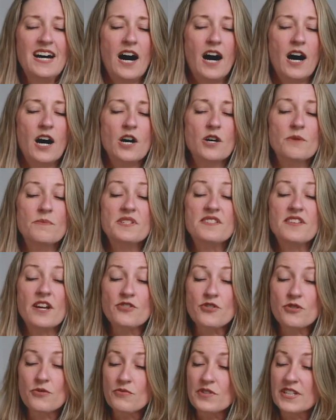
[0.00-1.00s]
Um,
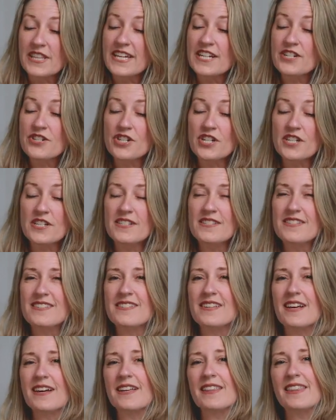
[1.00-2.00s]
sexual
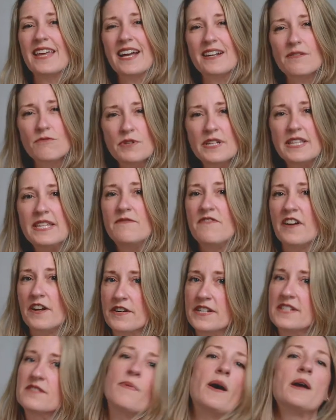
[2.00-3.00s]
relations, that really
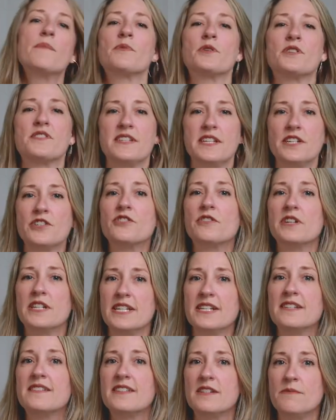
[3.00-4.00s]
varies by procedure and
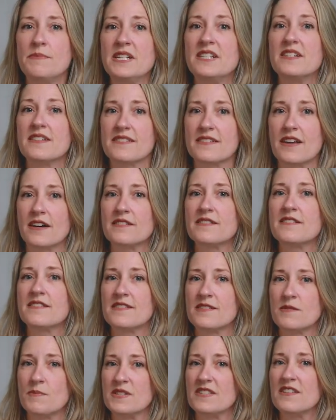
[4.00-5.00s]
needs to be discussed
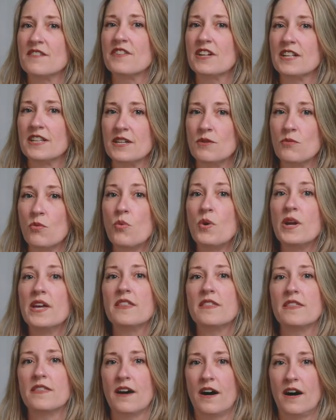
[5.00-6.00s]
specifically
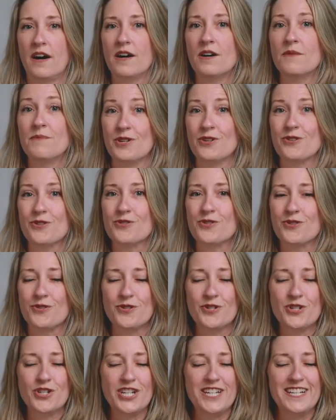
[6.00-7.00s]
with um, your
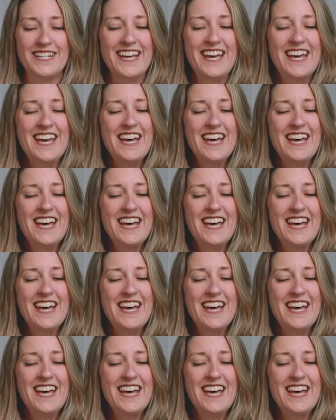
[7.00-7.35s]
surgeon.